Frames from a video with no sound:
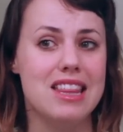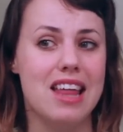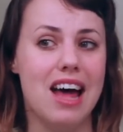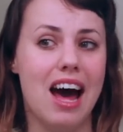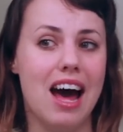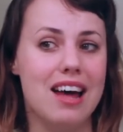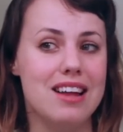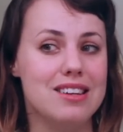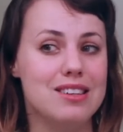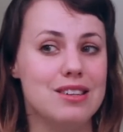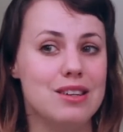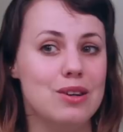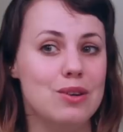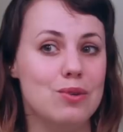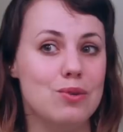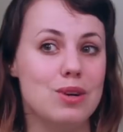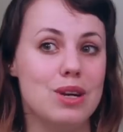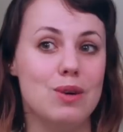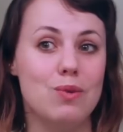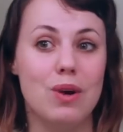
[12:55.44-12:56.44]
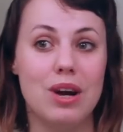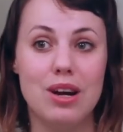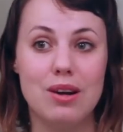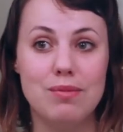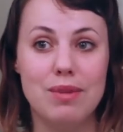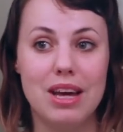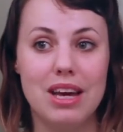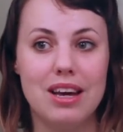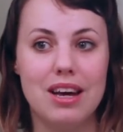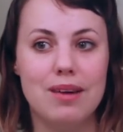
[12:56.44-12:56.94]
that we
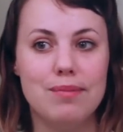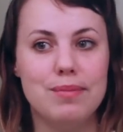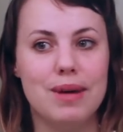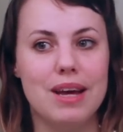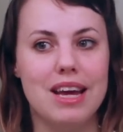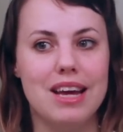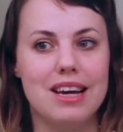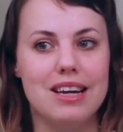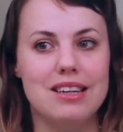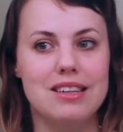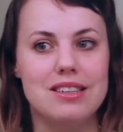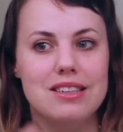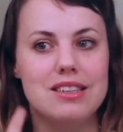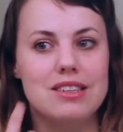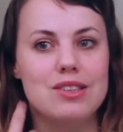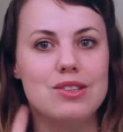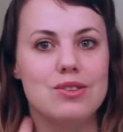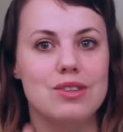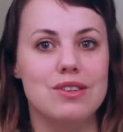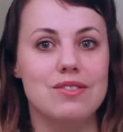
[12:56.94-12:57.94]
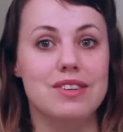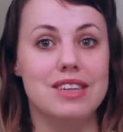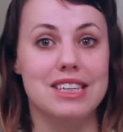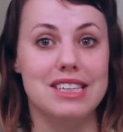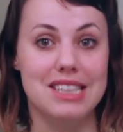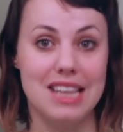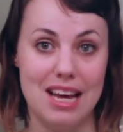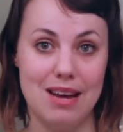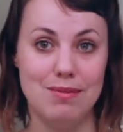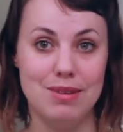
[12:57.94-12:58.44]
wear makeup and sort of
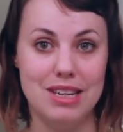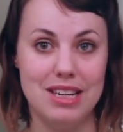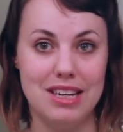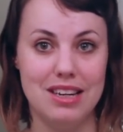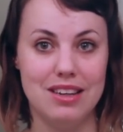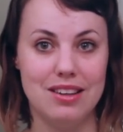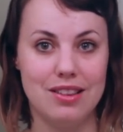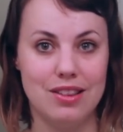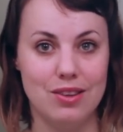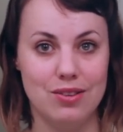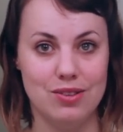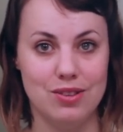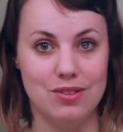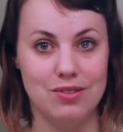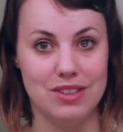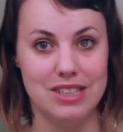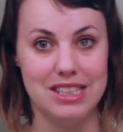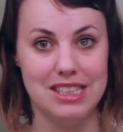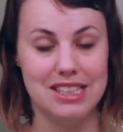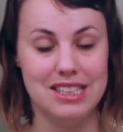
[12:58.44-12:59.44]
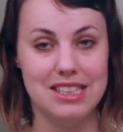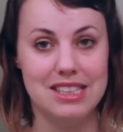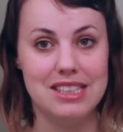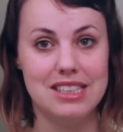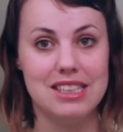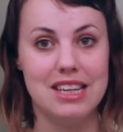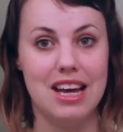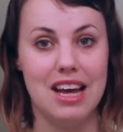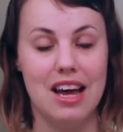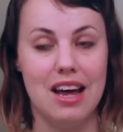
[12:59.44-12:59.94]
examining those
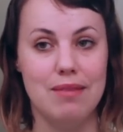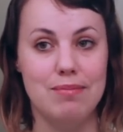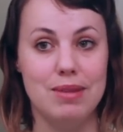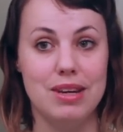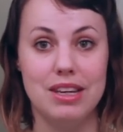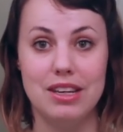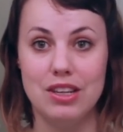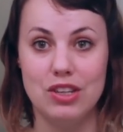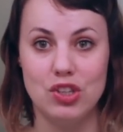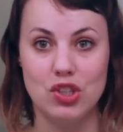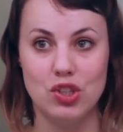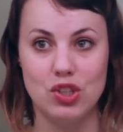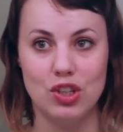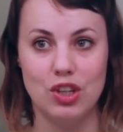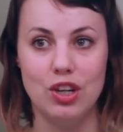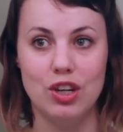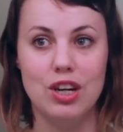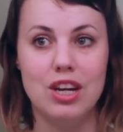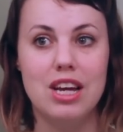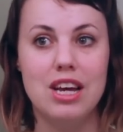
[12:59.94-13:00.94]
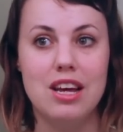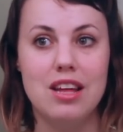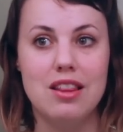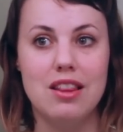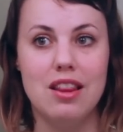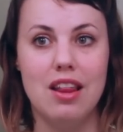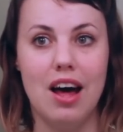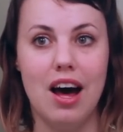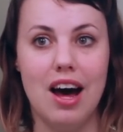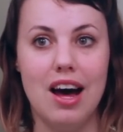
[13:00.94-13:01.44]
reasons and making sure
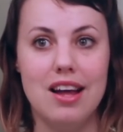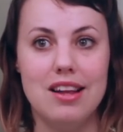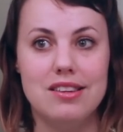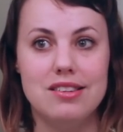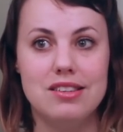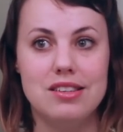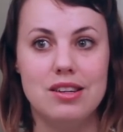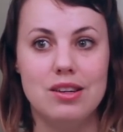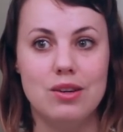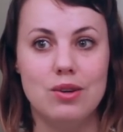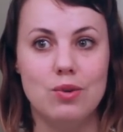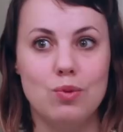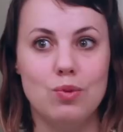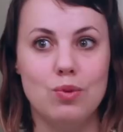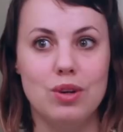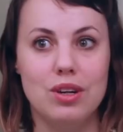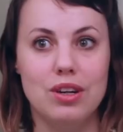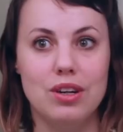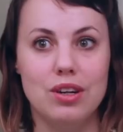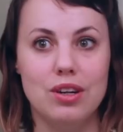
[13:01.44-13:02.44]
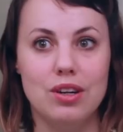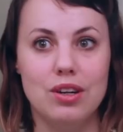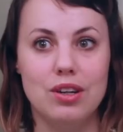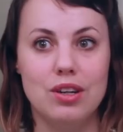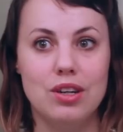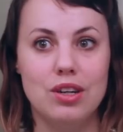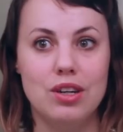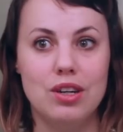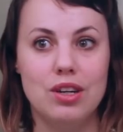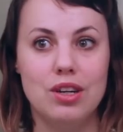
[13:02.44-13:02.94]
that we're
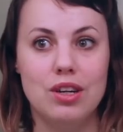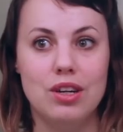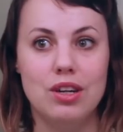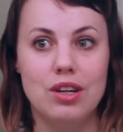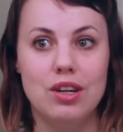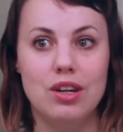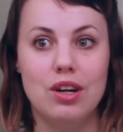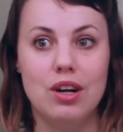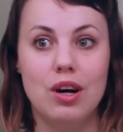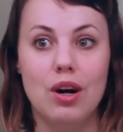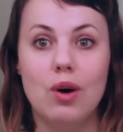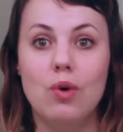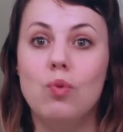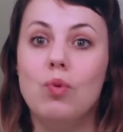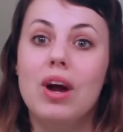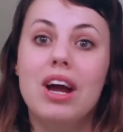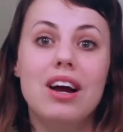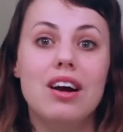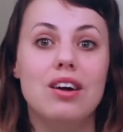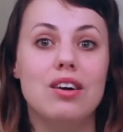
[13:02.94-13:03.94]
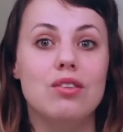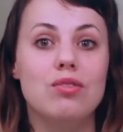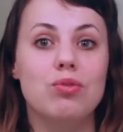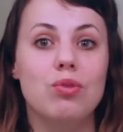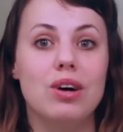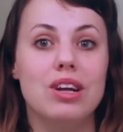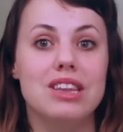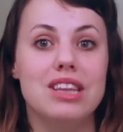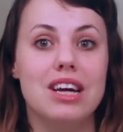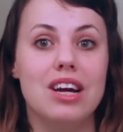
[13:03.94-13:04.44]
aware
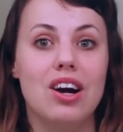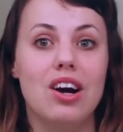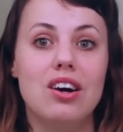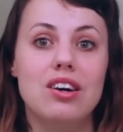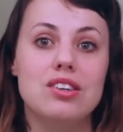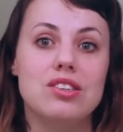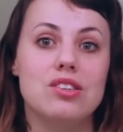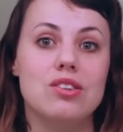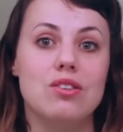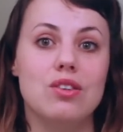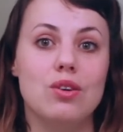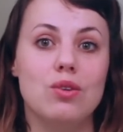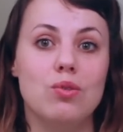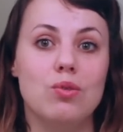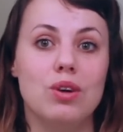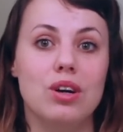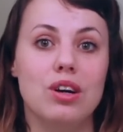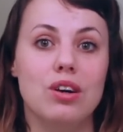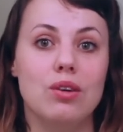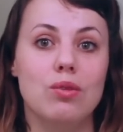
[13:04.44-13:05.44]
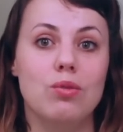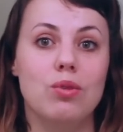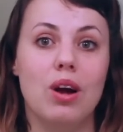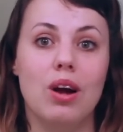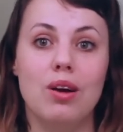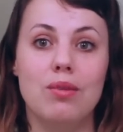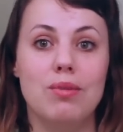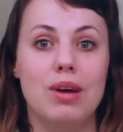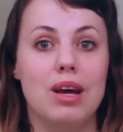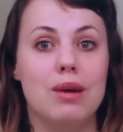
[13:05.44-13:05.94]
of what they are so that we're
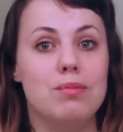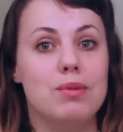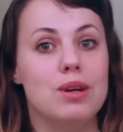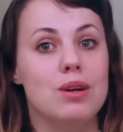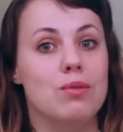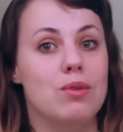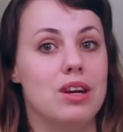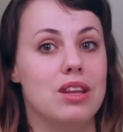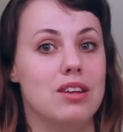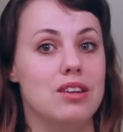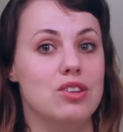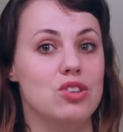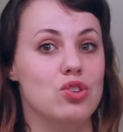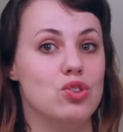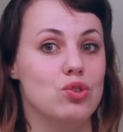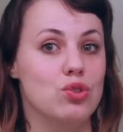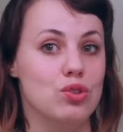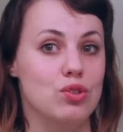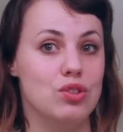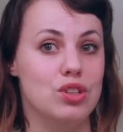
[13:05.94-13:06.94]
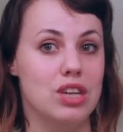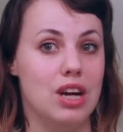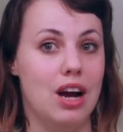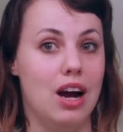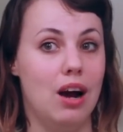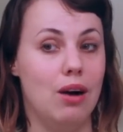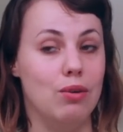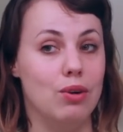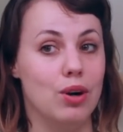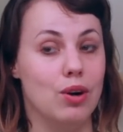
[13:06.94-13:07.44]
wearing makeup in a way that is true to
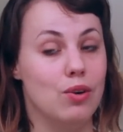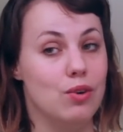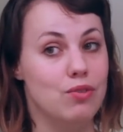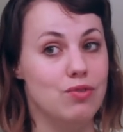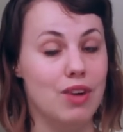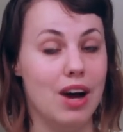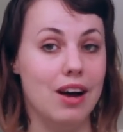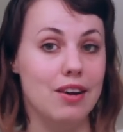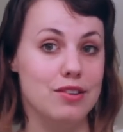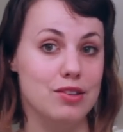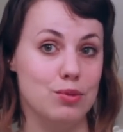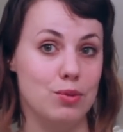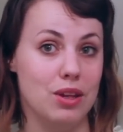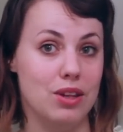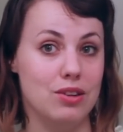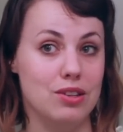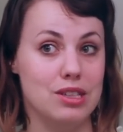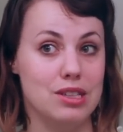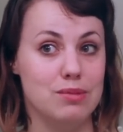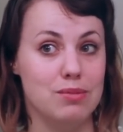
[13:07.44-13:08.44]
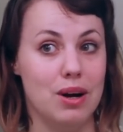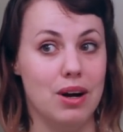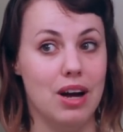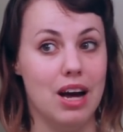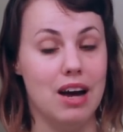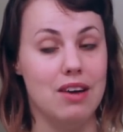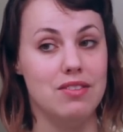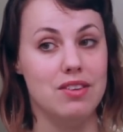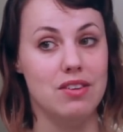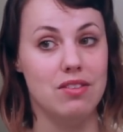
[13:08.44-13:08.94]
our own values, whether it's about
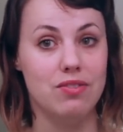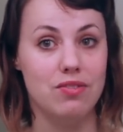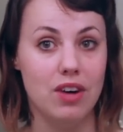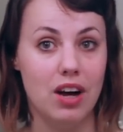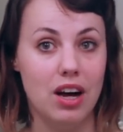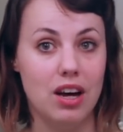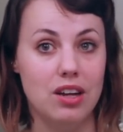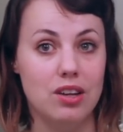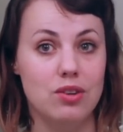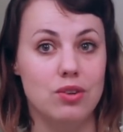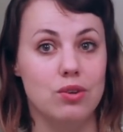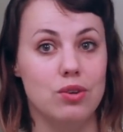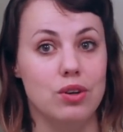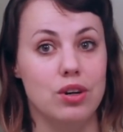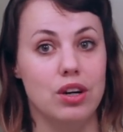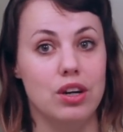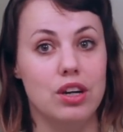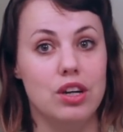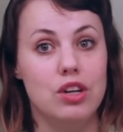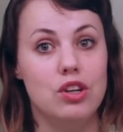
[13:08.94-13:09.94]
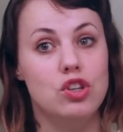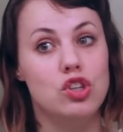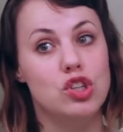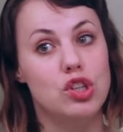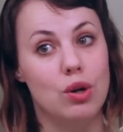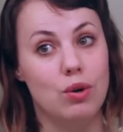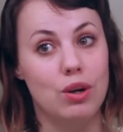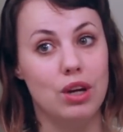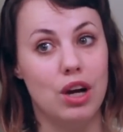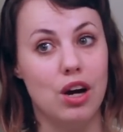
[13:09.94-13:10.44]
having fun or
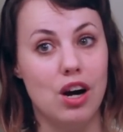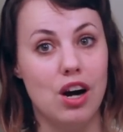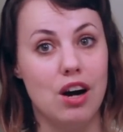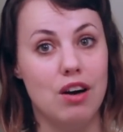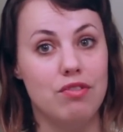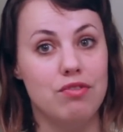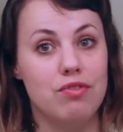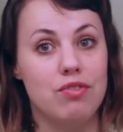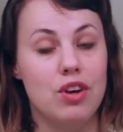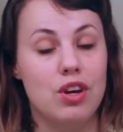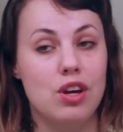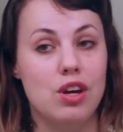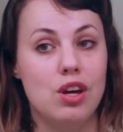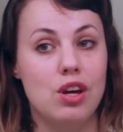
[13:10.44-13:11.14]
showing off